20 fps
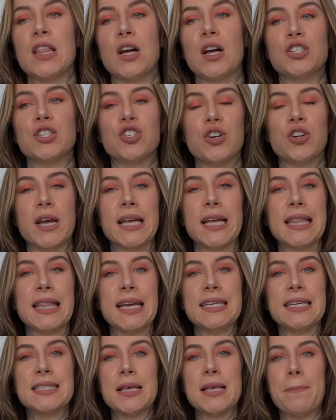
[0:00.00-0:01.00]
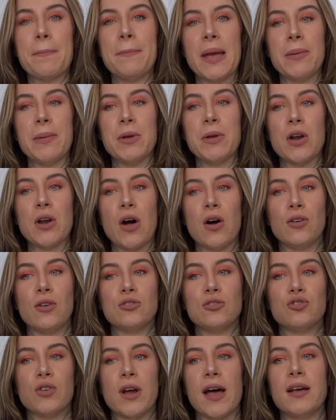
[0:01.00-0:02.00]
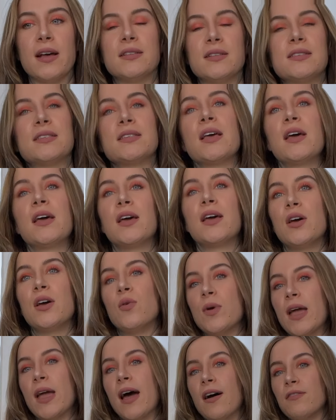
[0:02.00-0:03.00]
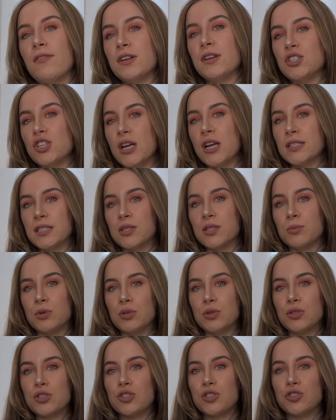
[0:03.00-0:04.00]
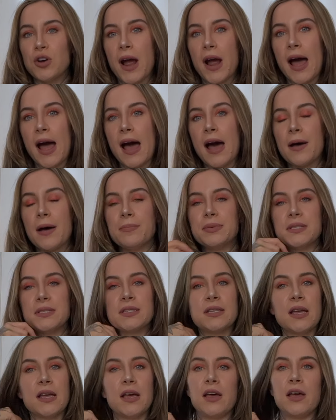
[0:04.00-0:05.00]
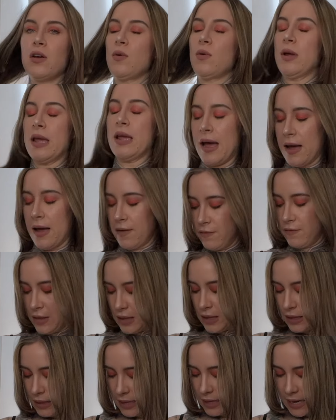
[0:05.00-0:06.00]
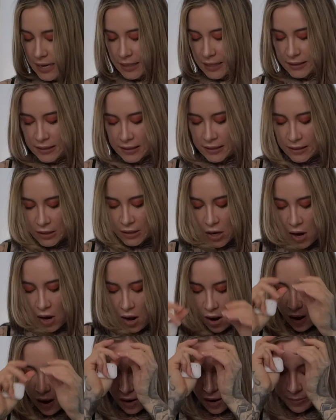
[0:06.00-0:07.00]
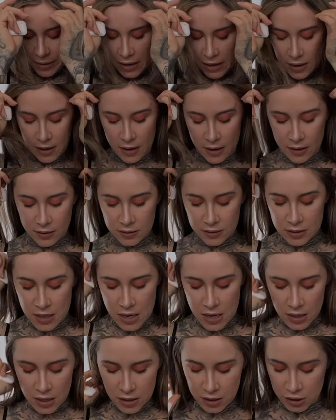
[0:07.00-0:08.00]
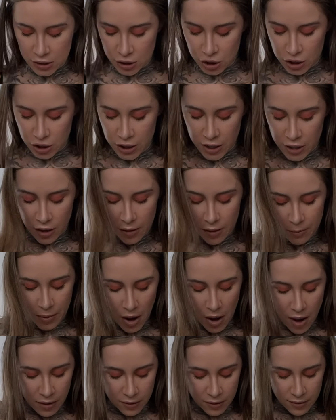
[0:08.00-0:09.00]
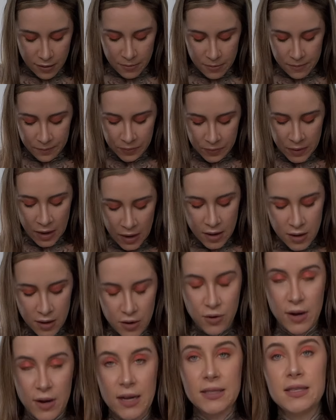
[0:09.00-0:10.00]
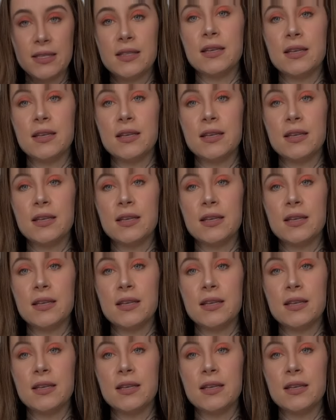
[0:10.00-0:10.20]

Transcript: lingerie lace baby doll dress. We have adjustable straps. We have the lace top and the sheer bottom. You guys,